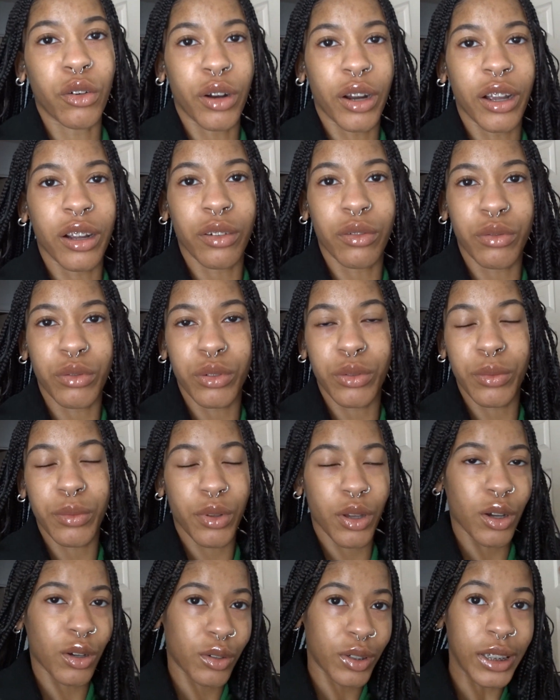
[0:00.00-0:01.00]
prayer
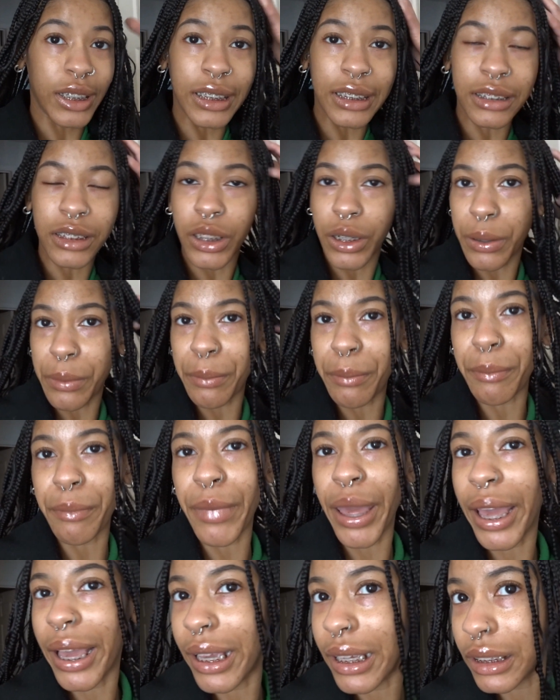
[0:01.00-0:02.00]
room though is
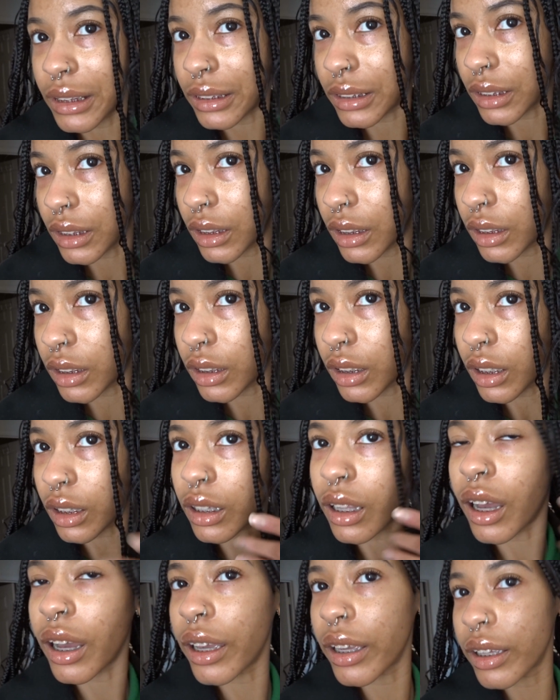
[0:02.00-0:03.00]
amazing.
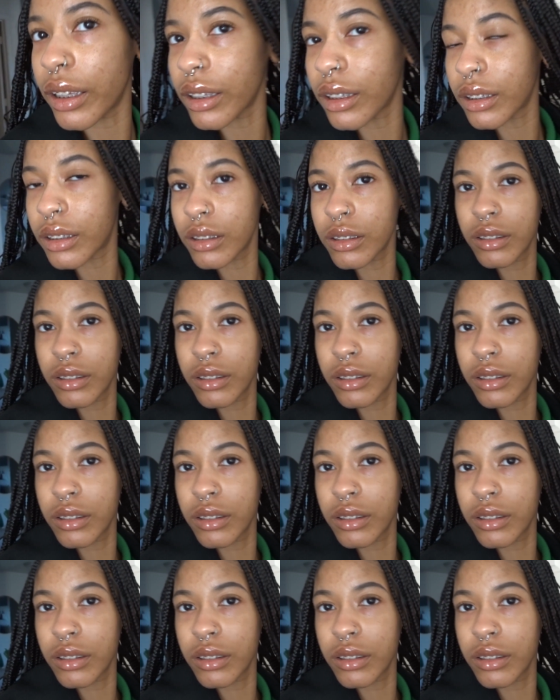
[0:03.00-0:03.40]
Like